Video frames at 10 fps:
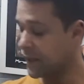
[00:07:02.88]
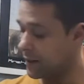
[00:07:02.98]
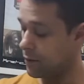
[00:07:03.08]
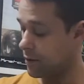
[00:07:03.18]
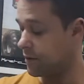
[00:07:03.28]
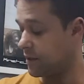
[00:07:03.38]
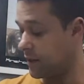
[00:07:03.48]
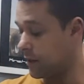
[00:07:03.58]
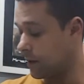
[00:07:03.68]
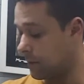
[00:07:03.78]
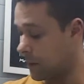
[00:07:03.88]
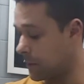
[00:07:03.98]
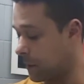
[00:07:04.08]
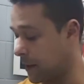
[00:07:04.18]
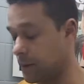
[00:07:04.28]
and you can see
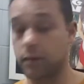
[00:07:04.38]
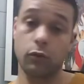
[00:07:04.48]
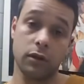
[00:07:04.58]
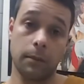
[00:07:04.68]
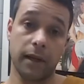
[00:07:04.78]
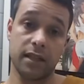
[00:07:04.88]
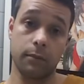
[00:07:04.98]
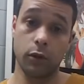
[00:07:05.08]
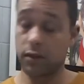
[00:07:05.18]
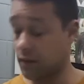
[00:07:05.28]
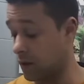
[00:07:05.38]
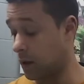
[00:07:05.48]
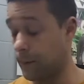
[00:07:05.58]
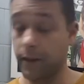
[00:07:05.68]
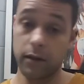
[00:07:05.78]
the bicep was
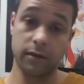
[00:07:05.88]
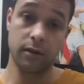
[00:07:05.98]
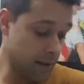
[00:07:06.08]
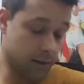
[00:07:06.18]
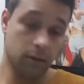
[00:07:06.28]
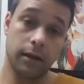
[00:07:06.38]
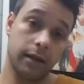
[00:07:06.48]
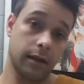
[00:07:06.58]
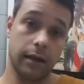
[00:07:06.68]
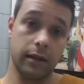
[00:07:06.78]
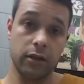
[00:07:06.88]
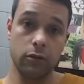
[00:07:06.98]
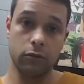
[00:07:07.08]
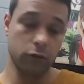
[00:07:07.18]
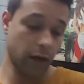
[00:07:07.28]
up here. So I
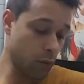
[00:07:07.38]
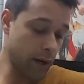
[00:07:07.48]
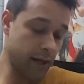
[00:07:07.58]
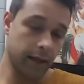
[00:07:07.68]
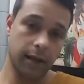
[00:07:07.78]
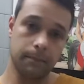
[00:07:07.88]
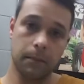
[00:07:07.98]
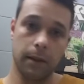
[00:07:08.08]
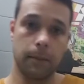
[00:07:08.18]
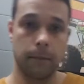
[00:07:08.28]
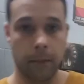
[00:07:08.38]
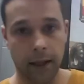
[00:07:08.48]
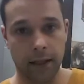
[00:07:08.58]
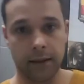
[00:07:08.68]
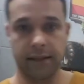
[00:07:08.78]
knew right away that
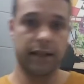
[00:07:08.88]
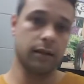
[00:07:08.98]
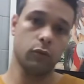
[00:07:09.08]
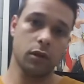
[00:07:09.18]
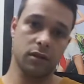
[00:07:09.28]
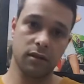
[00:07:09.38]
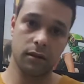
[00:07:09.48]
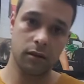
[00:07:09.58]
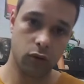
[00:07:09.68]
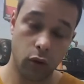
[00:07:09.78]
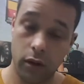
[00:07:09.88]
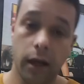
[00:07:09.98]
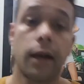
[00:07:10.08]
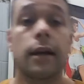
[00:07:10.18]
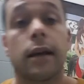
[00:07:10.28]
my tendon was torn.